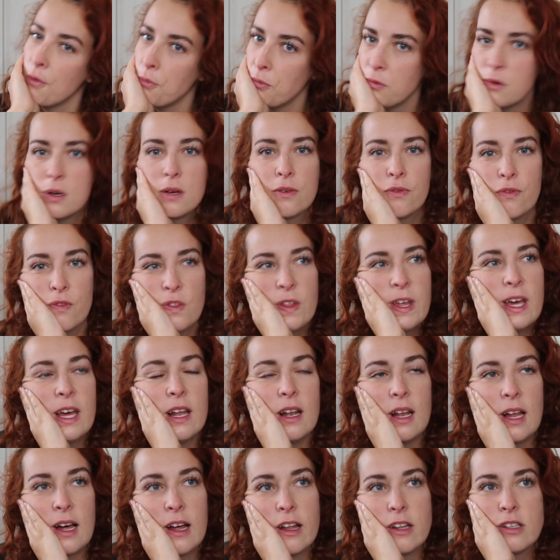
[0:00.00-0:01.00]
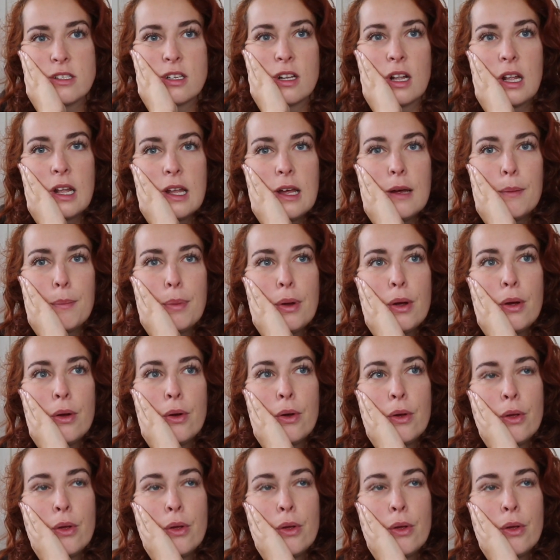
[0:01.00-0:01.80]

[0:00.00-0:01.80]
that with that last clip,